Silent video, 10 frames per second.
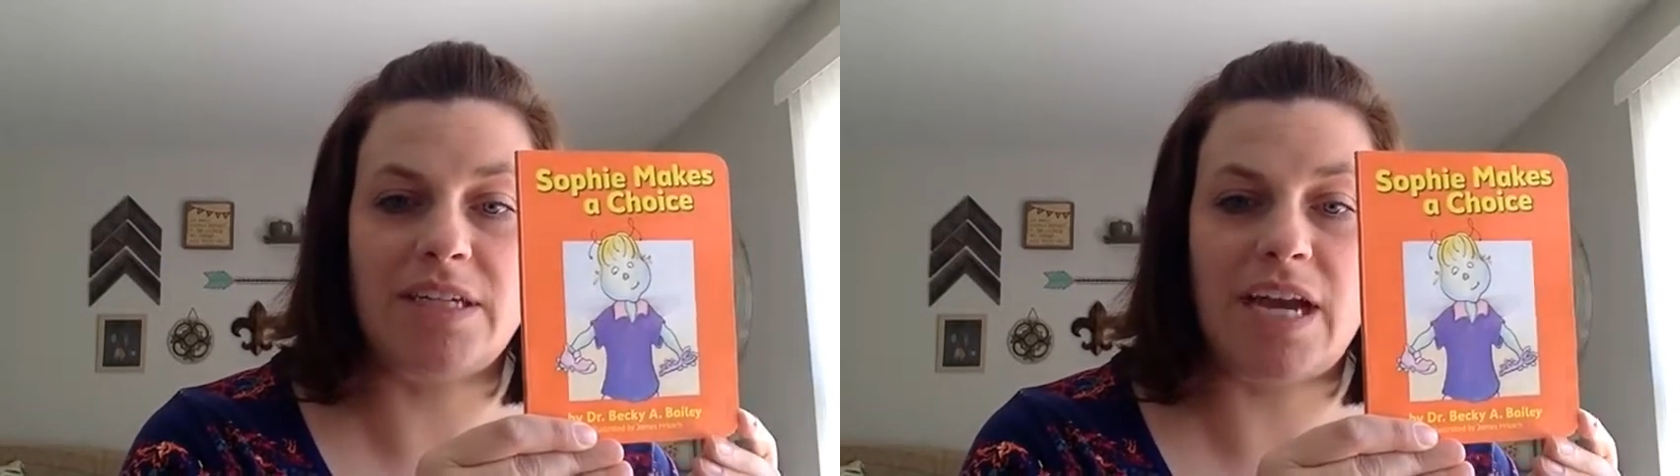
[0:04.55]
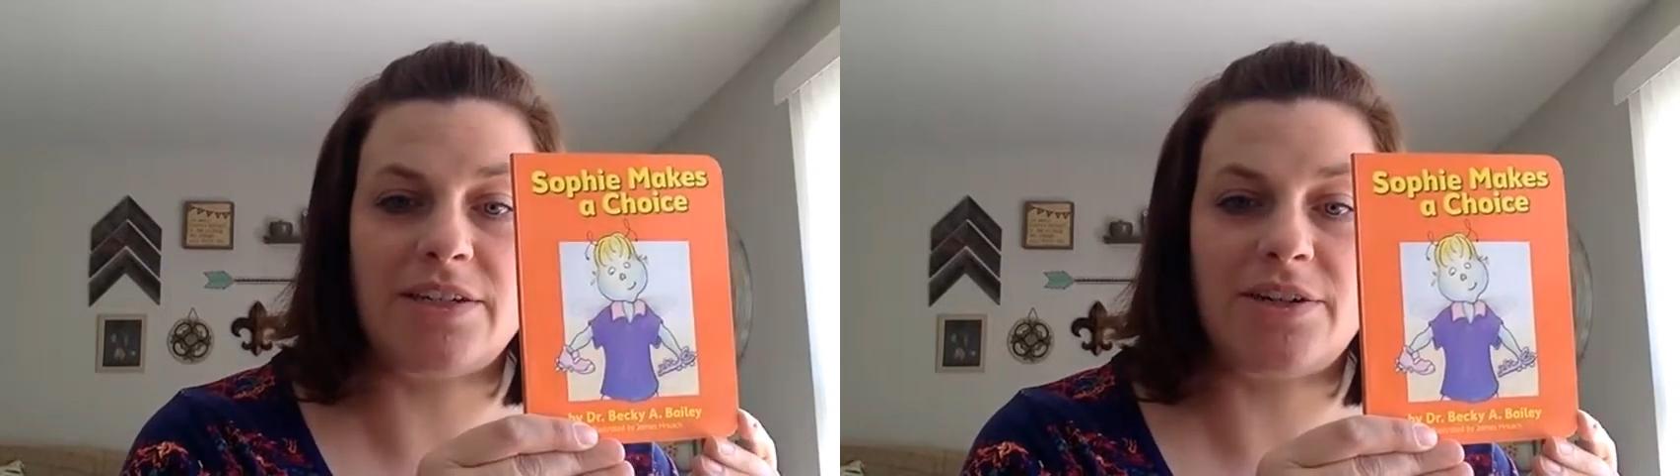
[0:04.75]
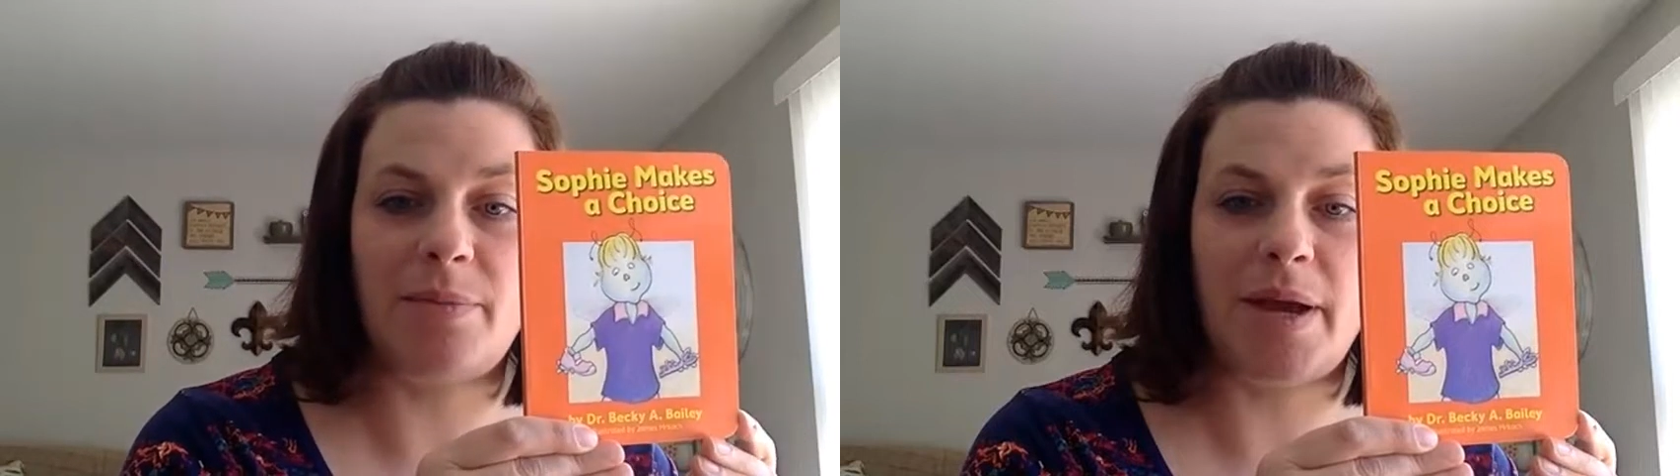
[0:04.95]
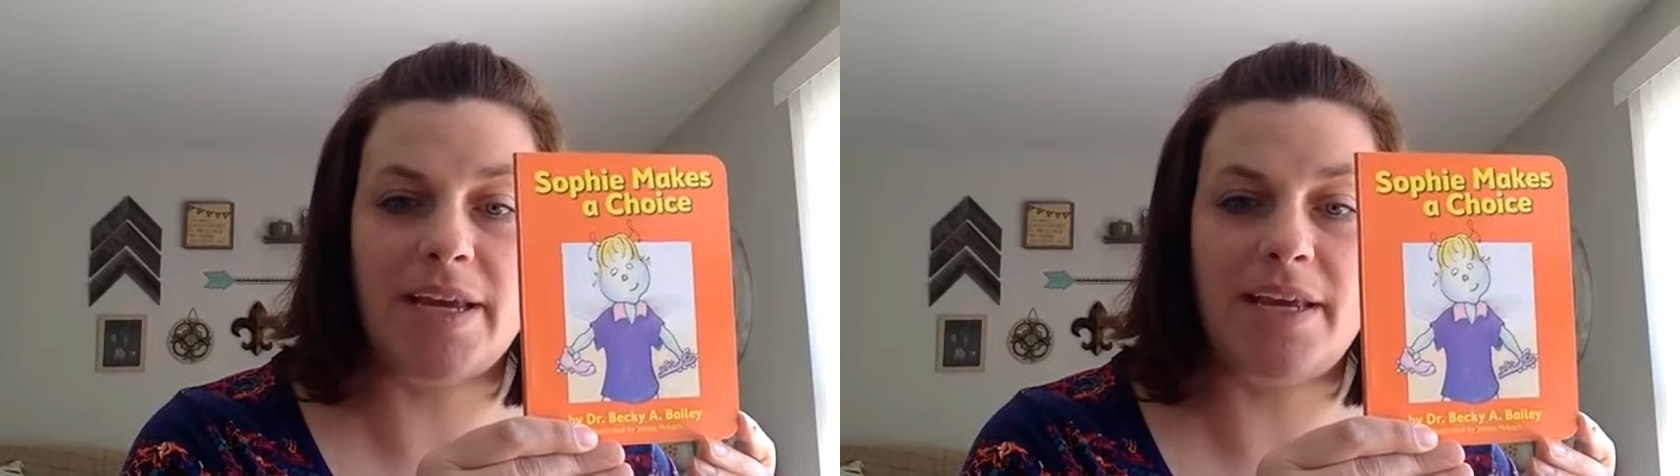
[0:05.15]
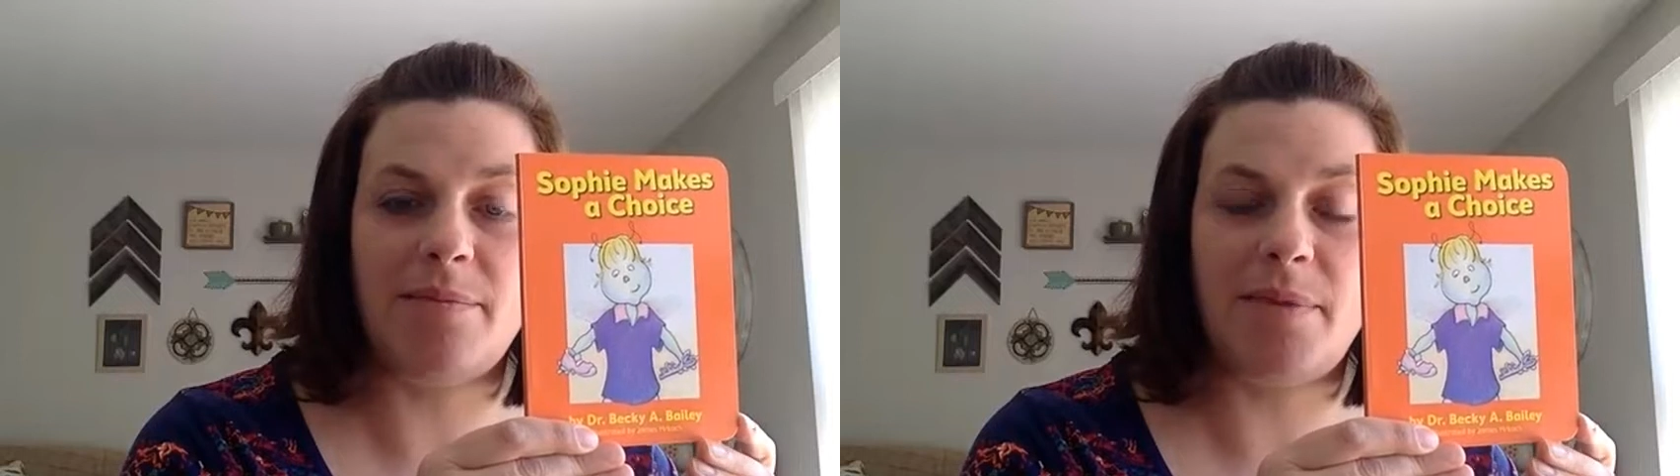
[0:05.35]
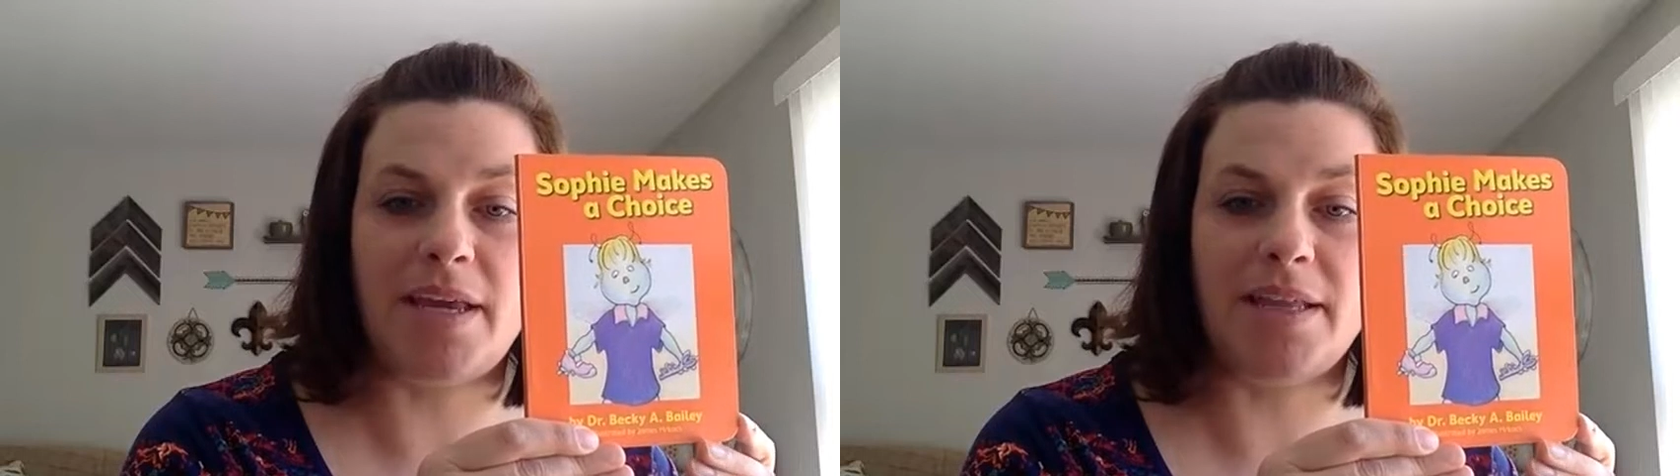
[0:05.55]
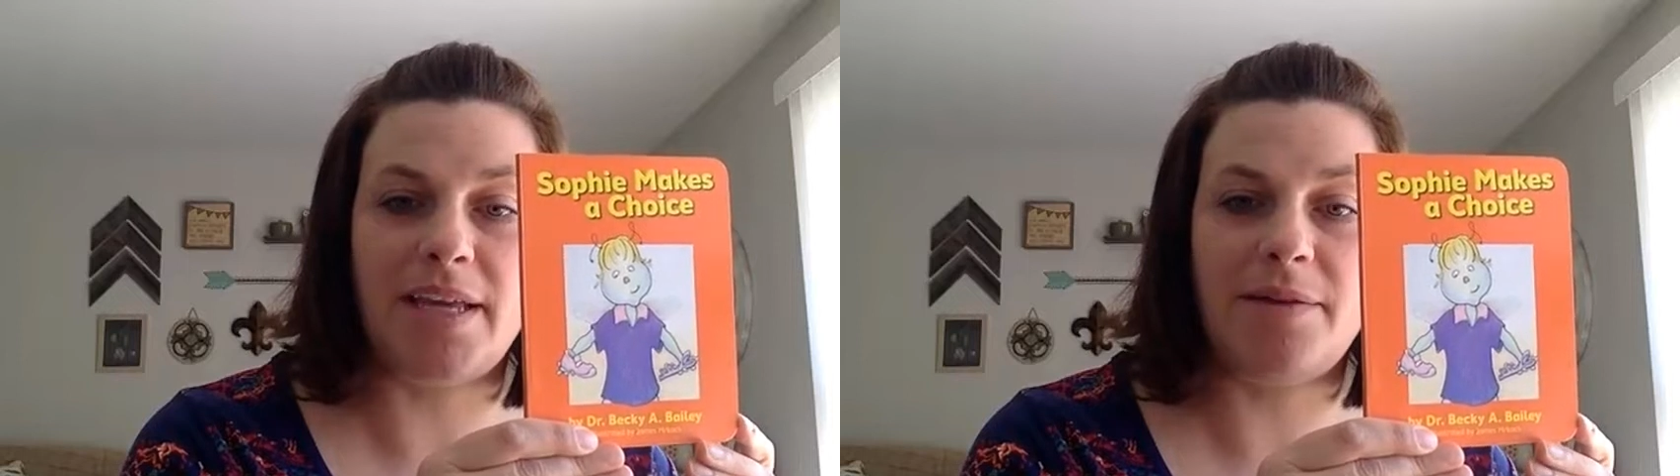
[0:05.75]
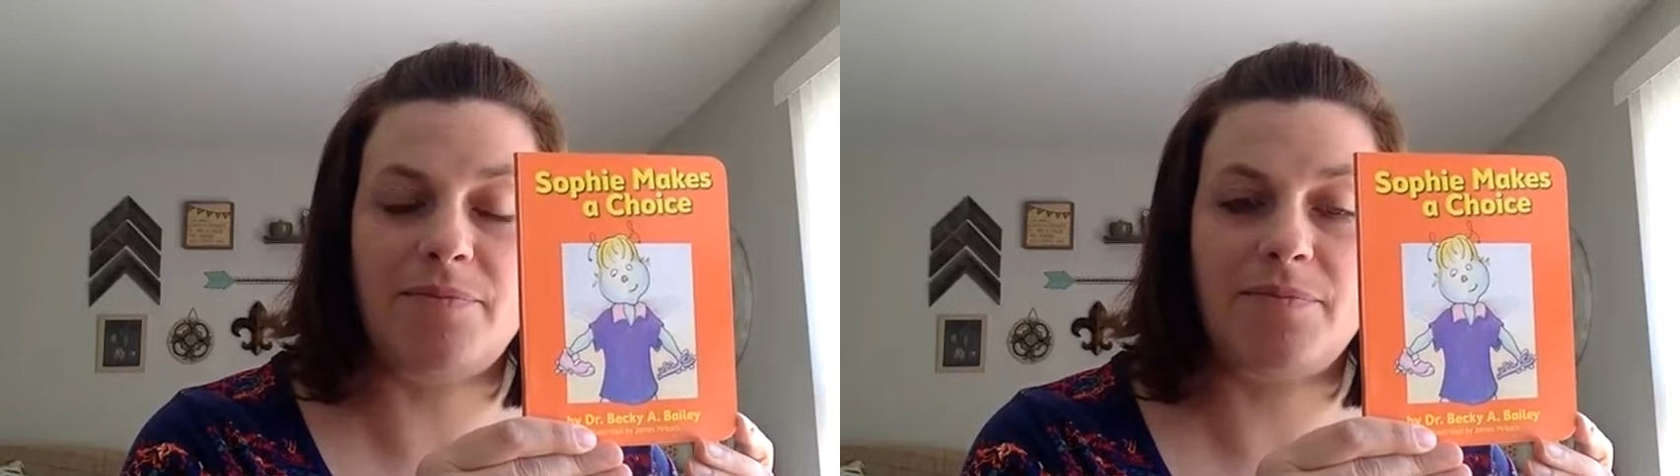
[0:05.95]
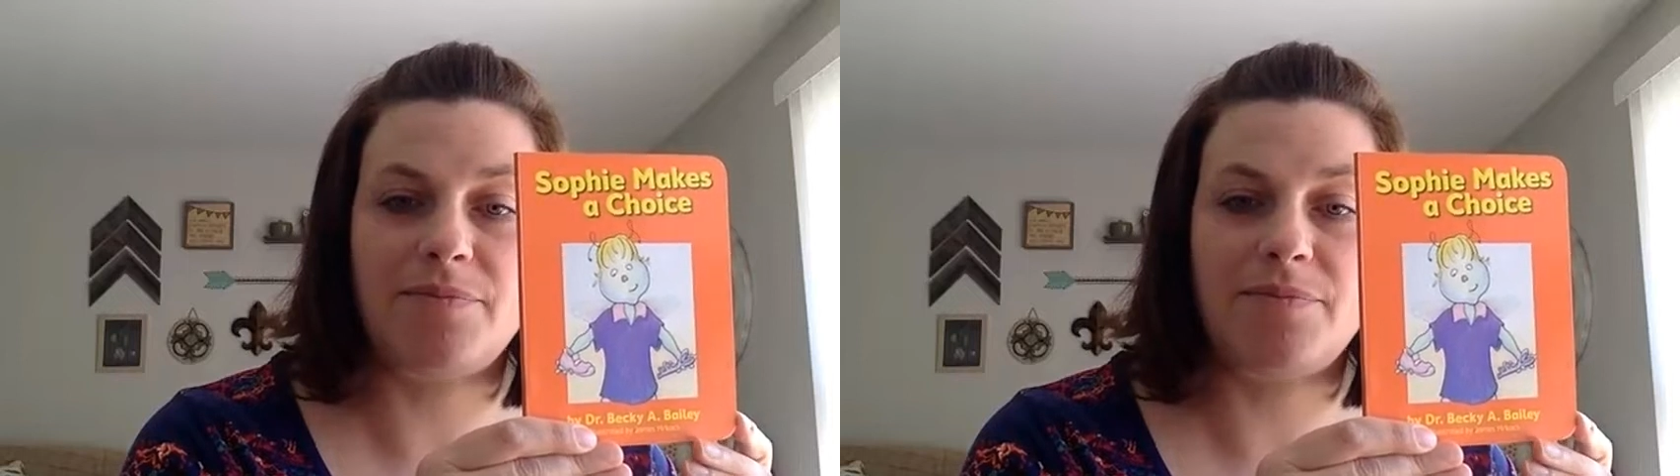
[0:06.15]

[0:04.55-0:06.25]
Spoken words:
Dr. Becky Bailey.